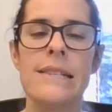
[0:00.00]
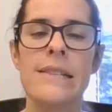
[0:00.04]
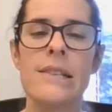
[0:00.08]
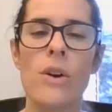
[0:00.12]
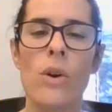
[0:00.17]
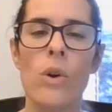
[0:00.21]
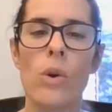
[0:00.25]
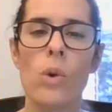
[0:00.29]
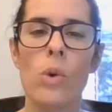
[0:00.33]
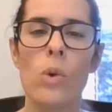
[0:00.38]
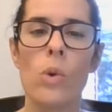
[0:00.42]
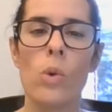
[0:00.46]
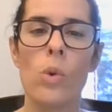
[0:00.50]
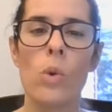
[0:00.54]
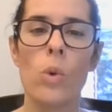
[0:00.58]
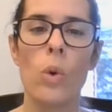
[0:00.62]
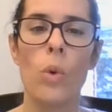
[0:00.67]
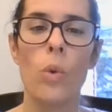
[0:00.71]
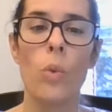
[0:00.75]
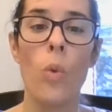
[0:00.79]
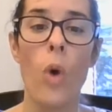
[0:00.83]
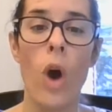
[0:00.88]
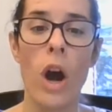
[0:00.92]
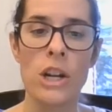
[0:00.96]

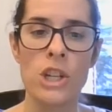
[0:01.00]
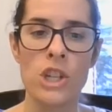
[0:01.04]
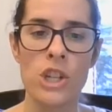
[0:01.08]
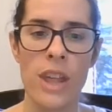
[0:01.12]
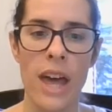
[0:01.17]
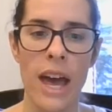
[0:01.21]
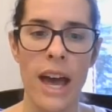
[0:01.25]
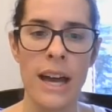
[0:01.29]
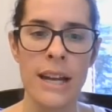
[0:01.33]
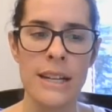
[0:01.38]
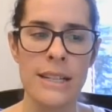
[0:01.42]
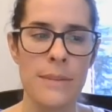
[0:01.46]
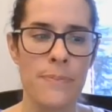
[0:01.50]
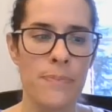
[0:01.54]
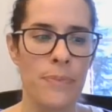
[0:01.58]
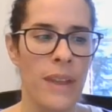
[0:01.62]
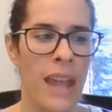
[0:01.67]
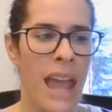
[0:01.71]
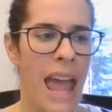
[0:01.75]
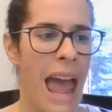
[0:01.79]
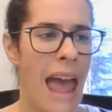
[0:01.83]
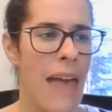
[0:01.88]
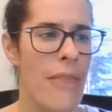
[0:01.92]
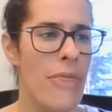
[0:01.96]
So watch that.
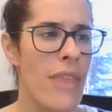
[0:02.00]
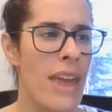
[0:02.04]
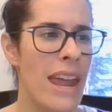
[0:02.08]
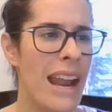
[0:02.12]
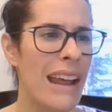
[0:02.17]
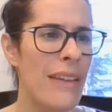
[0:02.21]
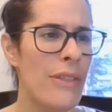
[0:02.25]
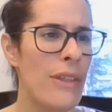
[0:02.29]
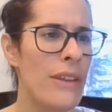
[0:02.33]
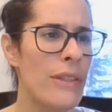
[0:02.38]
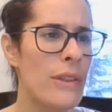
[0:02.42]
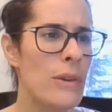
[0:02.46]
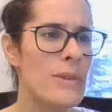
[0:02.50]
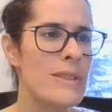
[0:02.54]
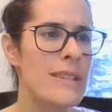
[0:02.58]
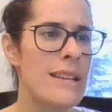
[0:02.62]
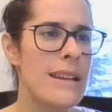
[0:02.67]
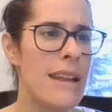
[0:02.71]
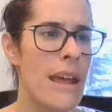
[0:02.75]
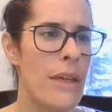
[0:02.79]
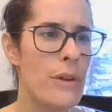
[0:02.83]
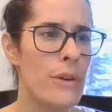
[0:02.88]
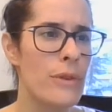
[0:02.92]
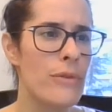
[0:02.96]
And then I think there was
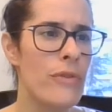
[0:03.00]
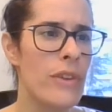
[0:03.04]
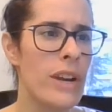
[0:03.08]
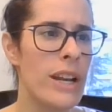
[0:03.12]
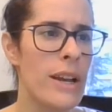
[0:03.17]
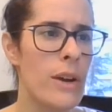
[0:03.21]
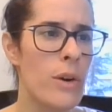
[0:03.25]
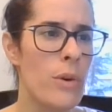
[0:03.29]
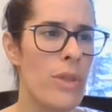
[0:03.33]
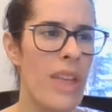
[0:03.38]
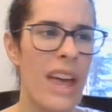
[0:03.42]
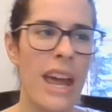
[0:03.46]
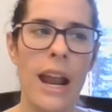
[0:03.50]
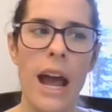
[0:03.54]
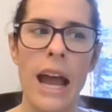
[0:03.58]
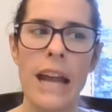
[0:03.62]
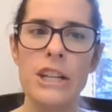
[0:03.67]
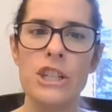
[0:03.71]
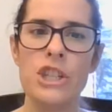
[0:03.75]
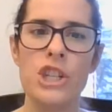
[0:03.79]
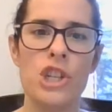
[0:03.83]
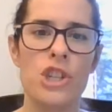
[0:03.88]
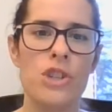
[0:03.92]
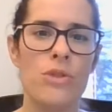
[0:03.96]
another video that I
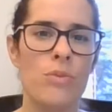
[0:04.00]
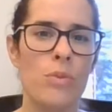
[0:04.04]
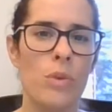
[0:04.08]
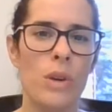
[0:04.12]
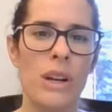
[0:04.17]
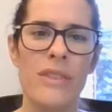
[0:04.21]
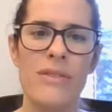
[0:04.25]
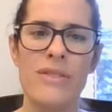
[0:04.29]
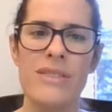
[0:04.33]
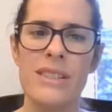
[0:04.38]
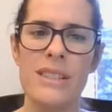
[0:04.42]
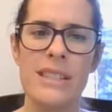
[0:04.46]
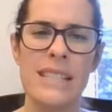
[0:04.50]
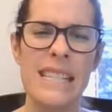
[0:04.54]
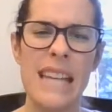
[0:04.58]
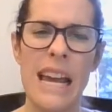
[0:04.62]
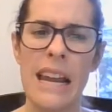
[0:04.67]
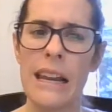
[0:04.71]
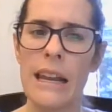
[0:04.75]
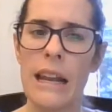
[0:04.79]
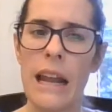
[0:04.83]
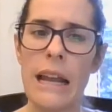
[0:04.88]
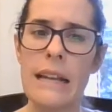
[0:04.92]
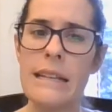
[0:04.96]
just would have
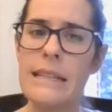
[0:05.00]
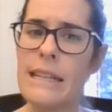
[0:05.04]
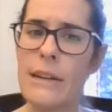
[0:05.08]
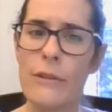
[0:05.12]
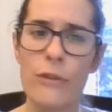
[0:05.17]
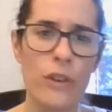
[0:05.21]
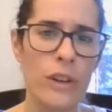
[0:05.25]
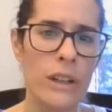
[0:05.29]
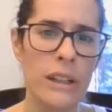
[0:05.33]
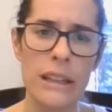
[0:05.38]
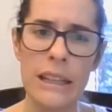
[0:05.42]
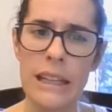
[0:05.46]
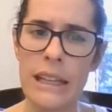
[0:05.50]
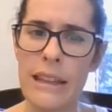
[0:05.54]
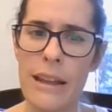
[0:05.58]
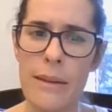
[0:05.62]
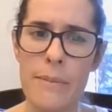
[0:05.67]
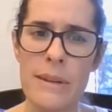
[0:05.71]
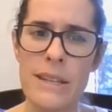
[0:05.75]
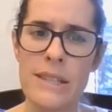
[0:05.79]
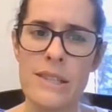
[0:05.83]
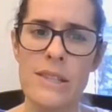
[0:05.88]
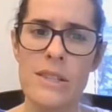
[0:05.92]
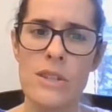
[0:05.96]
done it differently
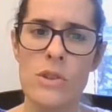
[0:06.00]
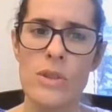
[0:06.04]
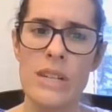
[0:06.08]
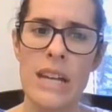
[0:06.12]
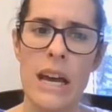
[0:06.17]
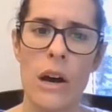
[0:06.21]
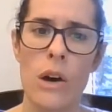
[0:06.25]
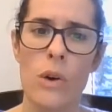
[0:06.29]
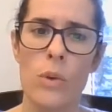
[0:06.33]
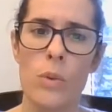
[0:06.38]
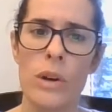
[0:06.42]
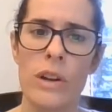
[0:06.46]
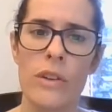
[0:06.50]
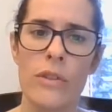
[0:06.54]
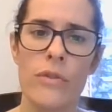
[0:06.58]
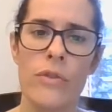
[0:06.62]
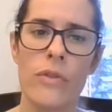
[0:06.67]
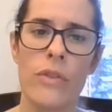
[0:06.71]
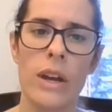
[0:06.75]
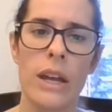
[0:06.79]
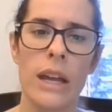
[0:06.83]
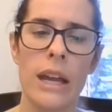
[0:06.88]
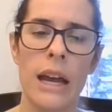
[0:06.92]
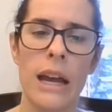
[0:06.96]
than Miss Newtell would
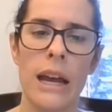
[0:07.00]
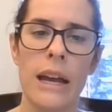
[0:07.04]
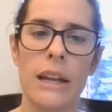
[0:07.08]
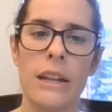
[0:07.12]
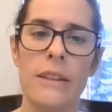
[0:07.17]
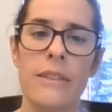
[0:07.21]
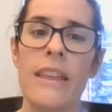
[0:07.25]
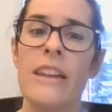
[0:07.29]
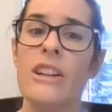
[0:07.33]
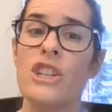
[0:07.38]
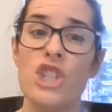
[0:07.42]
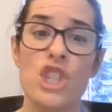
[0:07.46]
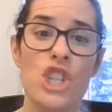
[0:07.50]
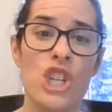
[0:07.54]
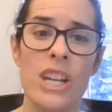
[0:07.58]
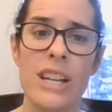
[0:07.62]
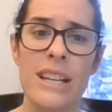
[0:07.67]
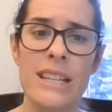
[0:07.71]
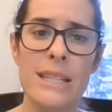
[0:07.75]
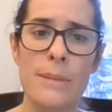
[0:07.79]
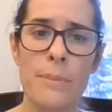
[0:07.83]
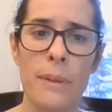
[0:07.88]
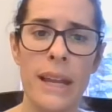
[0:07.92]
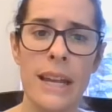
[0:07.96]
have, than she
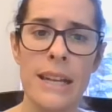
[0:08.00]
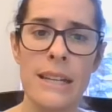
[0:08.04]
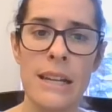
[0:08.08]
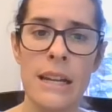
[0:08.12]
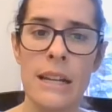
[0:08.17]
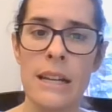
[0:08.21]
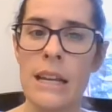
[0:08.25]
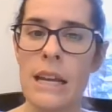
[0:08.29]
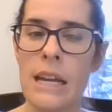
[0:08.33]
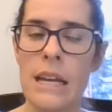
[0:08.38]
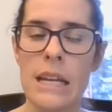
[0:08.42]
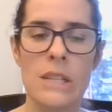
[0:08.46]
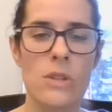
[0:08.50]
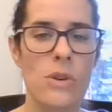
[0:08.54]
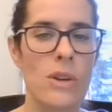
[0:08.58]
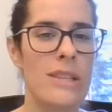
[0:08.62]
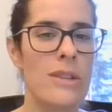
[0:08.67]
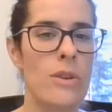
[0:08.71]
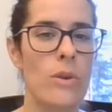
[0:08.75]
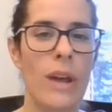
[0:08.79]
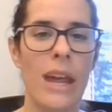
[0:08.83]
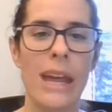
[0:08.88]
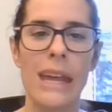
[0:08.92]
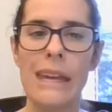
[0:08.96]
explained it. So I
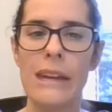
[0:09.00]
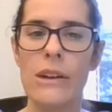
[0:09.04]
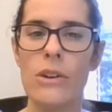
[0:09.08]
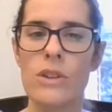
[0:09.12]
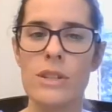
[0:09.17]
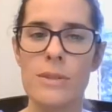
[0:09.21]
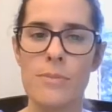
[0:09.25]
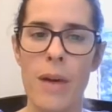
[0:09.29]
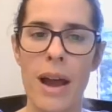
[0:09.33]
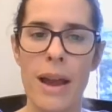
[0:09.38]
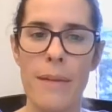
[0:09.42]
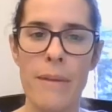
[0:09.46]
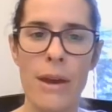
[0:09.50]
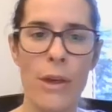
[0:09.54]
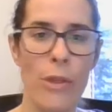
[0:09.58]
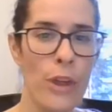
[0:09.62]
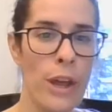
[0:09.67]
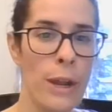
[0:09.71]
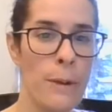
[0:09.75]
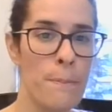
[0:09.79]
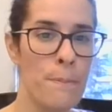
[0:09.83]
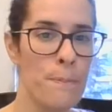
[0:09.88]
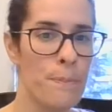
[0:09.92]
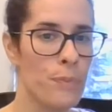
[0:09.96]
said, okay, here's my
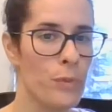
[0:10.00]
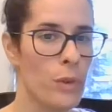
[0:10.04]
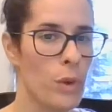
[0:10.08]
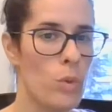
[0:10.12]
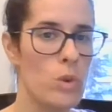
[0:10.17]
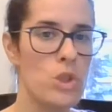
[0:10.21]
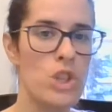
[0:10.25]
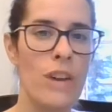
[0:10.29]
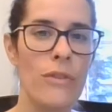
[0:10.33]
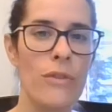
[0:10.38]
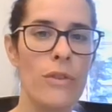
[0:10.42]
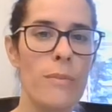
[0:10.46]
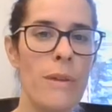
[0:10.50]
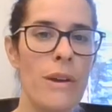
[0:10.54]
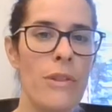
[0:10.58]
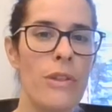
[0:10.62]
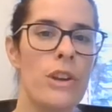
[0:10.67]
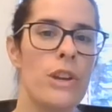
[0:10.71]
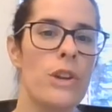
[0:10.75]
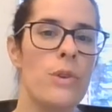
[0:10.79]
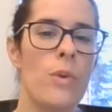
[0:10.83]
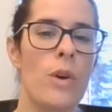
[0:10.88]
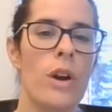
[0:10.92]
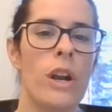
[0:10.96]
method. Whichever
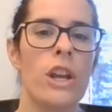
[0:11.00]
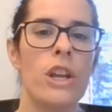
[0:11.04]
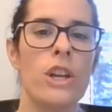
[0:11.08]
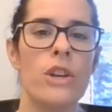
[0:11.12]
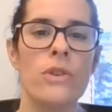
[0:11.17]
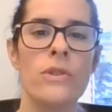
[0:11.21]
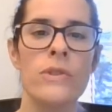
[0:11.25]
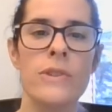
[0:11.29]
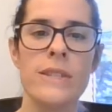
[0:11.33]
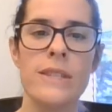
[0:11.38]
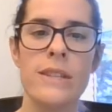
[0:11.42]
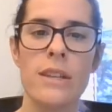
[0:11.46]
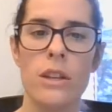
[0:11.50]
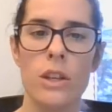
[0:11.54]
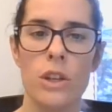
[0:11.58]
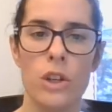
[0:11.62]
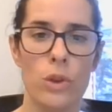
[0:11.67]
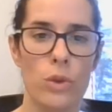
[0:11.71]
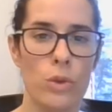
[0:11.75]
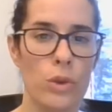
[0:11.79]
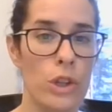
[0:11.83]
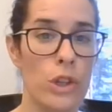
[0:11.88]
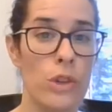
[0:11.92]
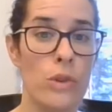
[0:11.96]
method you want to use,
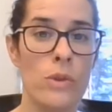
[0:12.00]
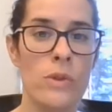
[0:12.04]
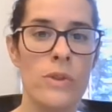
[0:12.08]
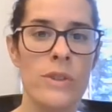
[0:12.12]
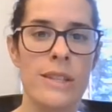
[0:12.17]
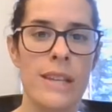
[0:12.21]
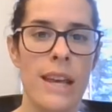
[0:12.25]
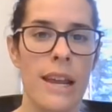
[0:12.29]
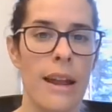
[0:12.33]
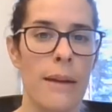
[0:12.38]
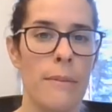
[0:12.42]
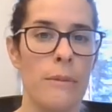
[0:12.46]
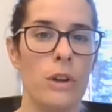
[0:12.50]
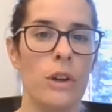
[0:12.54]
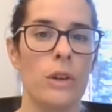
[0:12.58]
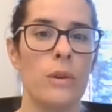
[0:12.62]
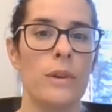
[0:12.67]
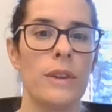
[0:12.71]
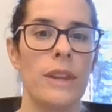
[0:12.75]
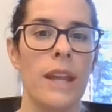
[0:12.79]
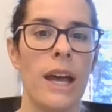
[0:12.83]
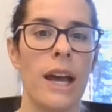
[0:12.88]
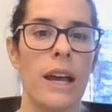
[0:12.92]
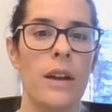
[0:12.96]
you use, and I'm good
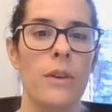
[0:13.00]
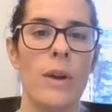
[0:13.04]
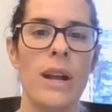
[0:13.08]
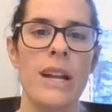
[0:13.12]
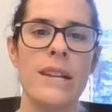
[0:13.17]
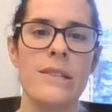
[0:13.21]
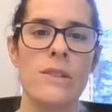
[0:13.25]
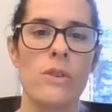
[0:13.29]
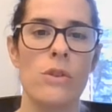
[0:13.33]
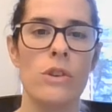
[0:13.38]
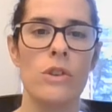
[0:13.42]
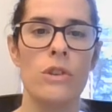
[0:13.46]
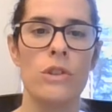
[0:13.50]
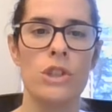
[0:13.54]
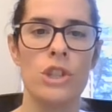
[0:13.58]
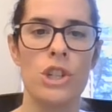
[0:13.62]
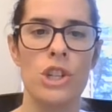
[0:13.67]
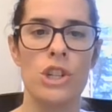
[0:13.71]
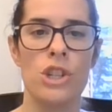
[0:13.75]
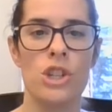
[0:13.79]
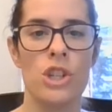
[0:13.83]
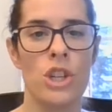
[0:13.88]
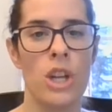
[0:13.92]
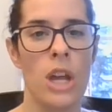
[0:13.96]
with that, right? So you'll
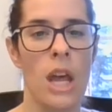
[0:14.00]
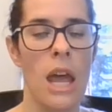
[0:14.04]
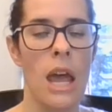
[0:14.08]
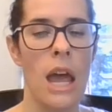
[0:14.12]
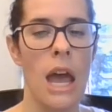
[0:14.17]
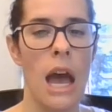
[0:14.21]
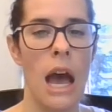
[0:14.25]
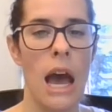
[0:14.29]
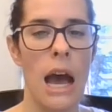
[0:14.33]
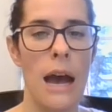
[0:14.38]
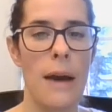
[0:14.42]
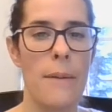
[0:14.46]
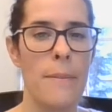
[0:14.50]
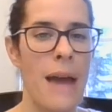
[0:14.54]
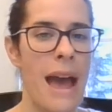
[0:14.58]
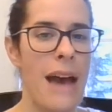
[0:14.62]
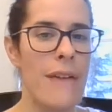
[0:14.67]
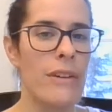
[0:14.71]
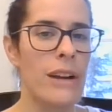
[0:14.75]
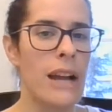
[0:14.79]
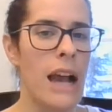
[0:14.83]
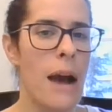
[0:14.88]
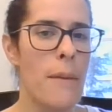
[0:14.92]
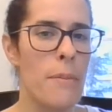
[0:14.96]
just
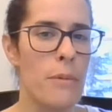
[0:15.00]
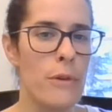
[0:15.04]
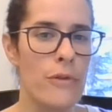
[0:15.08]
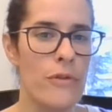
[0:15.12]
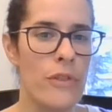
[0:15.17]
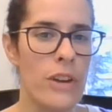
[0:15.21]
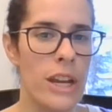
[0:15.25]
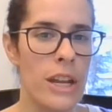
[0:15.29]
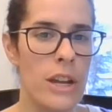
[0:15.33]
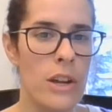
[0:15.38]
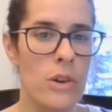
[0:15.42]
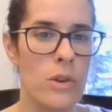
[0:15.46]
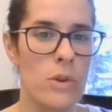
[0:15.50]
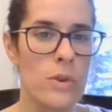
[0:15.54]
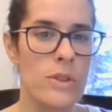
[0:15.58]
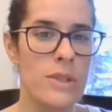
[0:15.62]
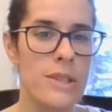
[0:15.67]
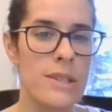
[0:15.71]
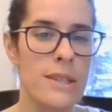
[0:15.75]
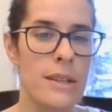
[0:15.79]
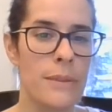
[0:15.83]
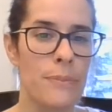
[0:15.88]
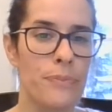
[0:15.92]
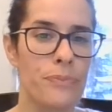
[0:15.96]
have a couple
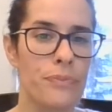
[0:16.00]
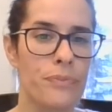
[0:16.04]
videos